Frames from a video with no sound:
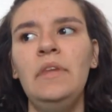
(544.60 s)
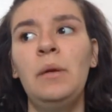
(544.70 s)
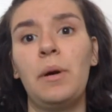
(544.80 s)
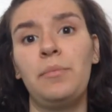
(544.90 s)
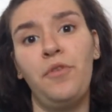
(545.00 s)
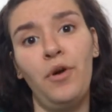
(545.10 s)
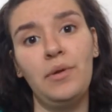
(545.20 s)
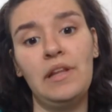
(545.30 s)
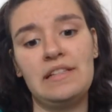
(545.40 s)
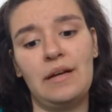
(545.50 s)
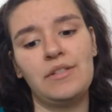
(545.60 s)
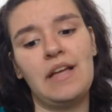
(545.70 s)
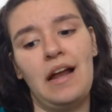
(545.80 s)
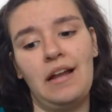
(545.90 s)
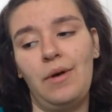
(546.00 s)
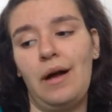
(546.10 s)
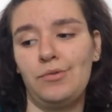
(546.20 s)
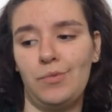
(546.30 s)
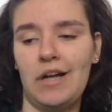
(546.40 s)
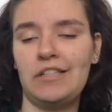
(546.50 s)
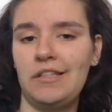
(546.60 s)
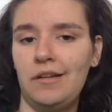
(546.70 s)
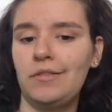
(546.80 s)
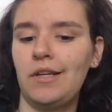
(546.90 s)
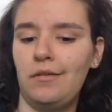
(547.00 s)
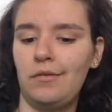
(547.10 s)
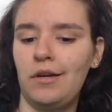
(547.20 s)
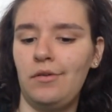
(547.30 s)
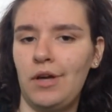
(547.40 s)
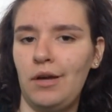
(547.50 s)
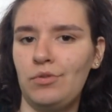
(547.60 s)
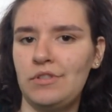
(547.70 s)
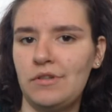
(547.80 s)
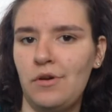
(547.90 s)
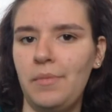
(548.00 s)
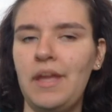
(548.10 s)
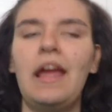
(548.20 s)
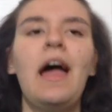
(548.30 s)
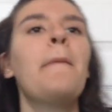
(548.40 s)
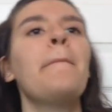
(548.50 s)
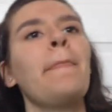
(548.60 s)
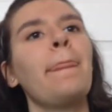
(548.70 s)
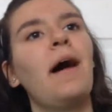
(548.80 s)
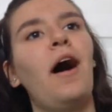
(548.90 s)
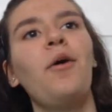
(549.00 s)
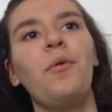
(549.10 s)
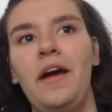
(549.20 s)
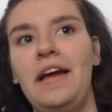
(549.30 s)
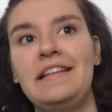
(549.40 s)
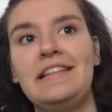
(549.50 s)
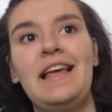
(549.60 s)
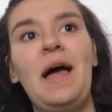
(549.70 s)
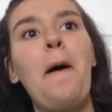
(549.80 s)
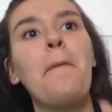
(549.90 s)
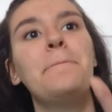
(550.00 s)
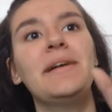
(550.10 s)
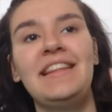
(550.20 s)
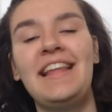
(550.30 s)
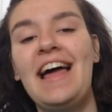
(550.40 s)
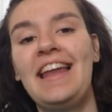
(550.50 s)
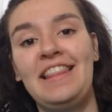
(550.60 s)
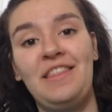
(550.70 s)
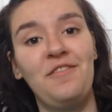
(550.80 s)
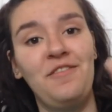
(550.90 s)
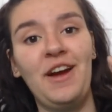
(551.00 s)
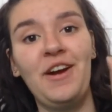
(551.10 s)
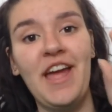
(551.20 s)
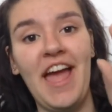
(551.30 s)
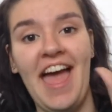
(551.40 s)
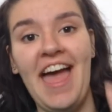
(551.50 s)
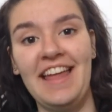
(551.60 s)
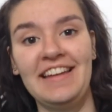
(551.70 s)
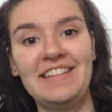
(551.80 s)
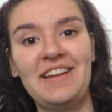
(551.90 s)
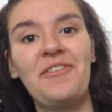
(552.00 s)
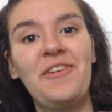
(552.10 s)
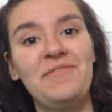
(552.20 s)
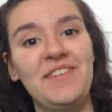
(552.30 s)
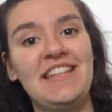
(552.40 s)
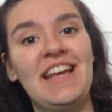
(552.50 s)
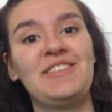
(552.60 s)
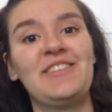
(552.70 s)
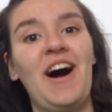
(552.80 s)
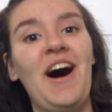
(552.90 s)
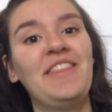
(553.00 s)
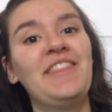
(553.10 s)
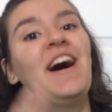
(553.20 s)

But before it released, I was watching, I was like, okay, what's this gonna be? Alright. But then at the very end, when BTS is on